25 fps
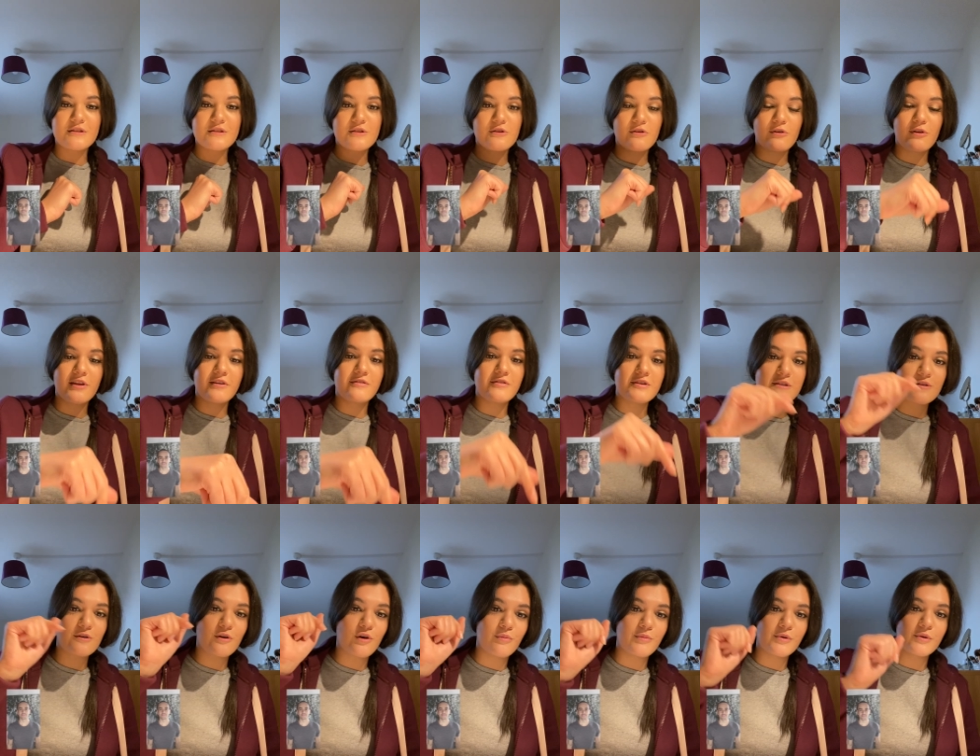So leave
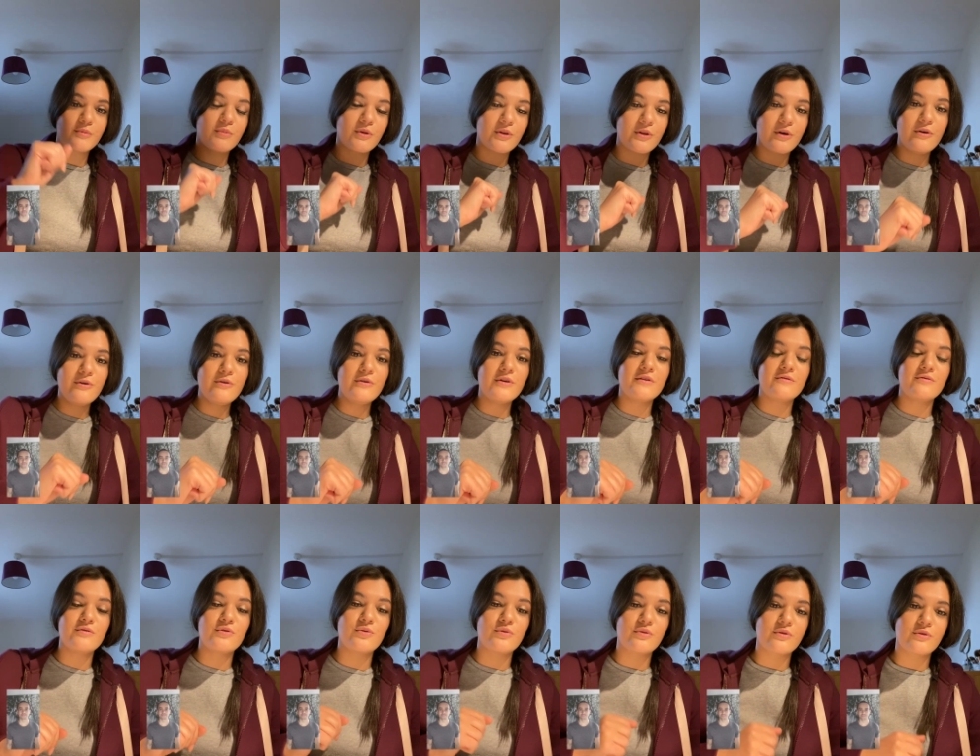us a comment below
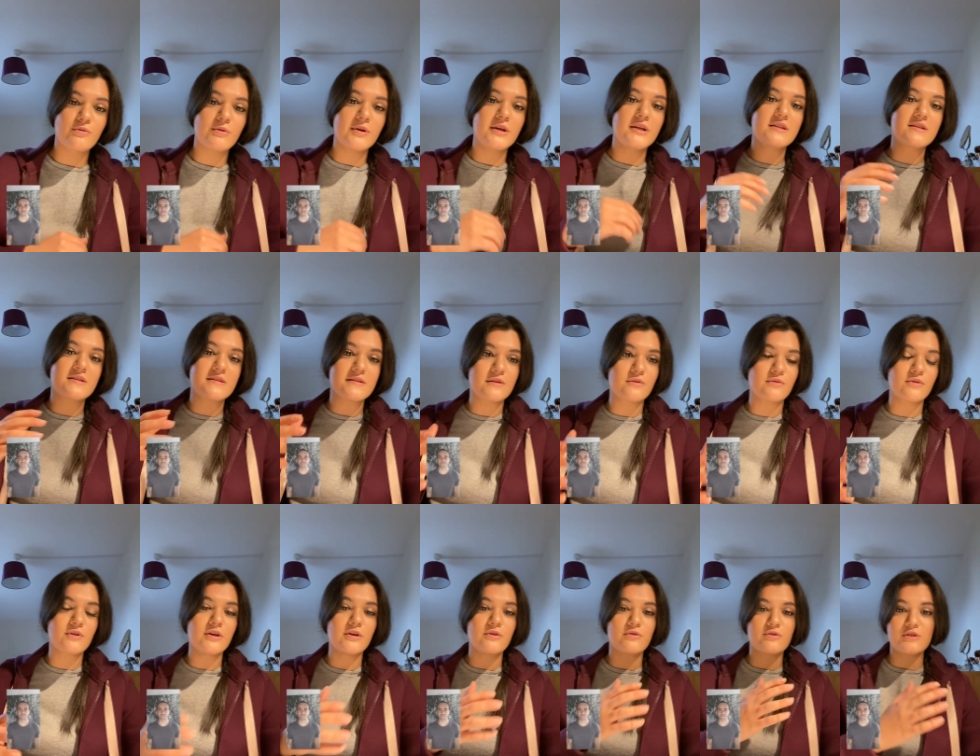if you agree,
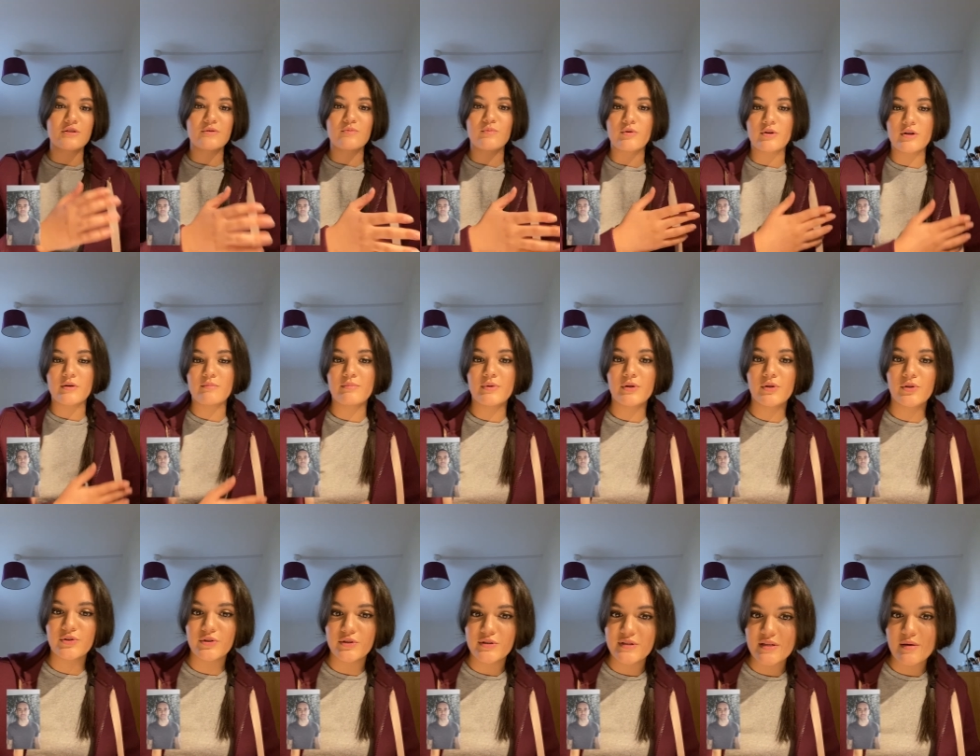disagree, or just want to
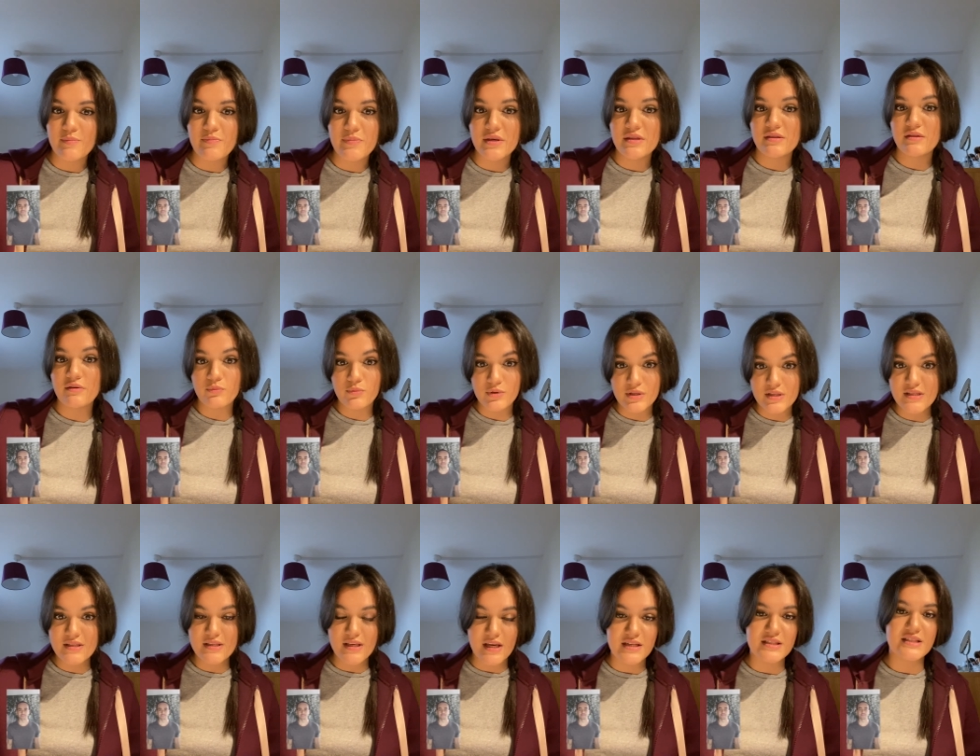build on something that we
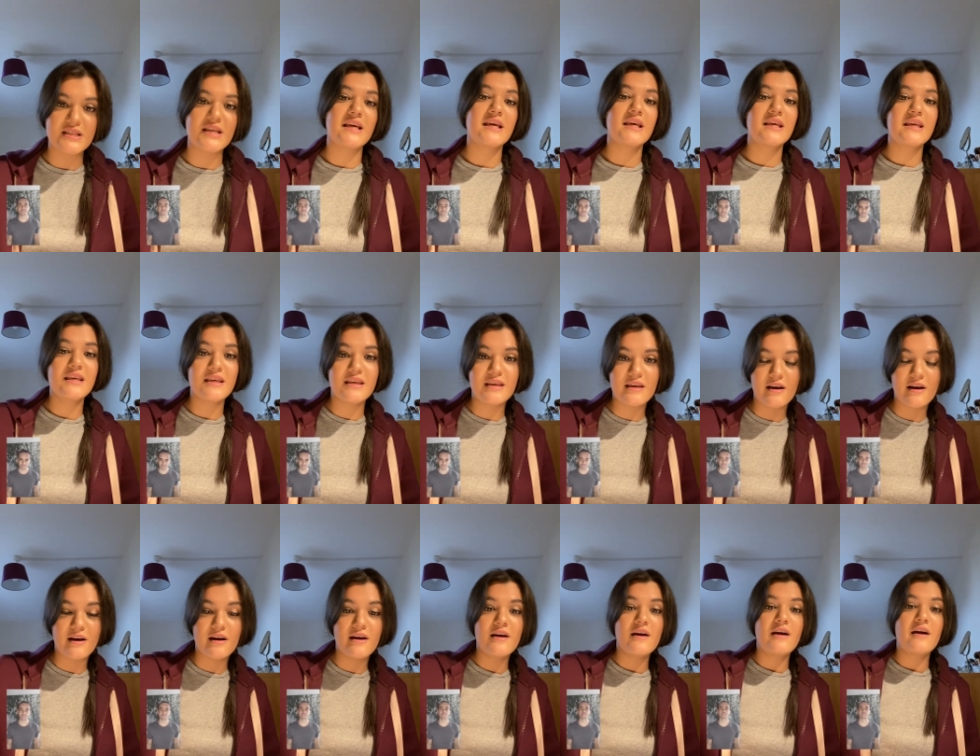said
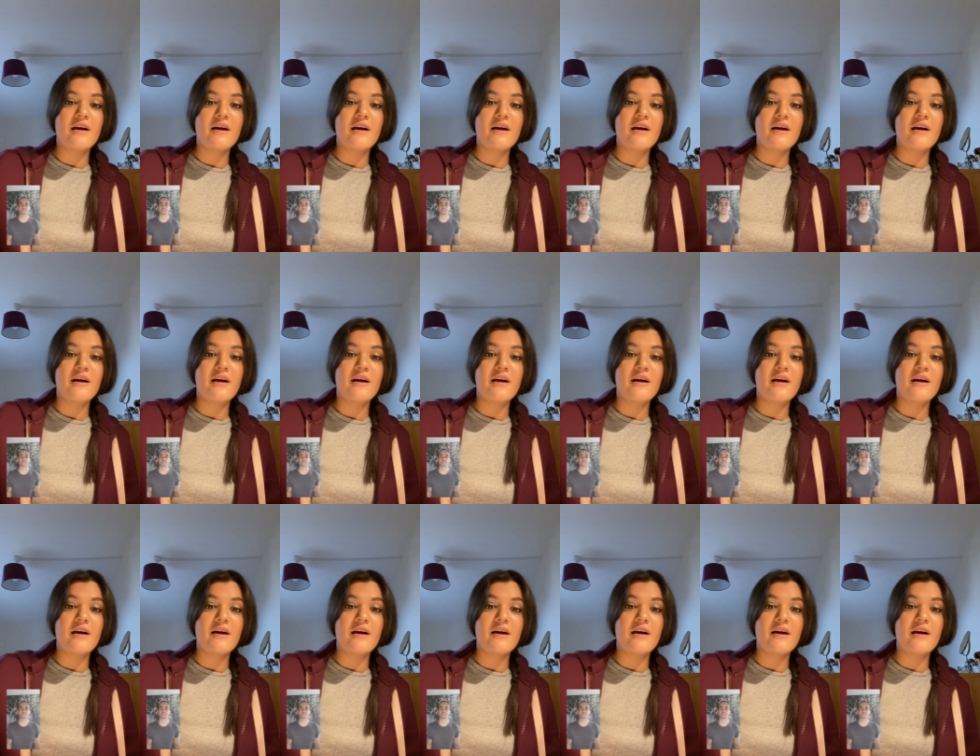here.